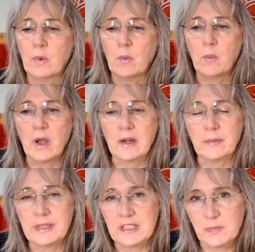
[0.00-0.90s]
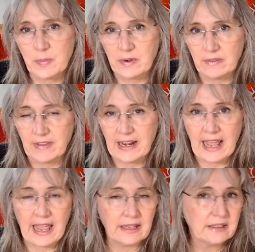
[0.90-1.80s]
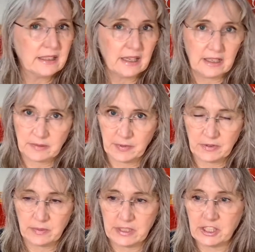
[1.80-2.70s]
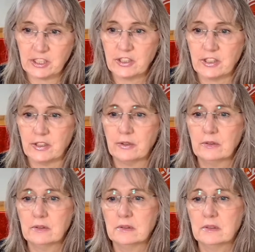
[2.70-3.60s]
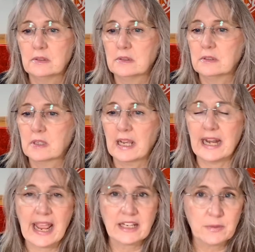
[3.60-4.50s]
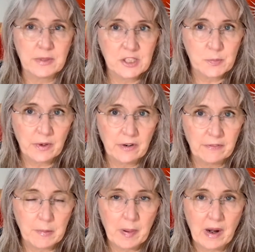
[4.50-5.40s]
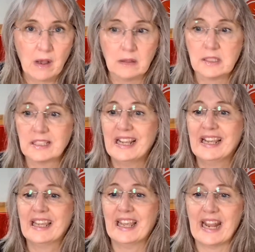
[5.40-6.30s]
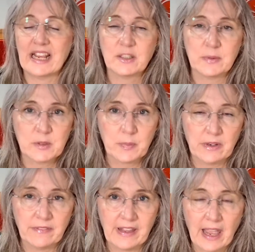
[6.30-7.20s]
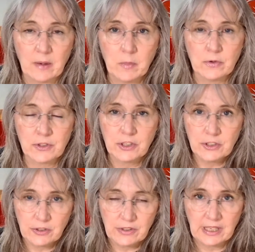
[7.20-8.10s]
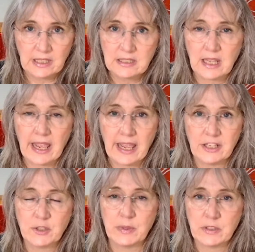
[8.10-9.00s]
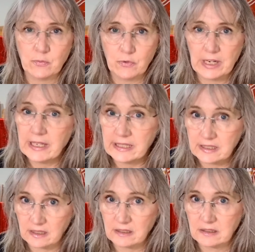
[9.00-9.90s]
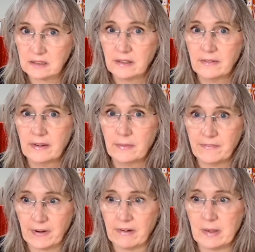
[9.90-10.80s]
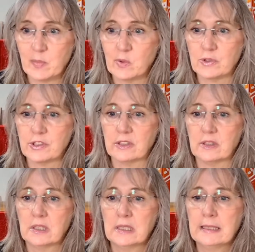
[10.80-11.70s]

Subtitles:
Will work with the spirit of the land, as most witches do. Connects with the spirit of the plants, connects with the spirit of the animals. Two things that hedge witch really does. Very important.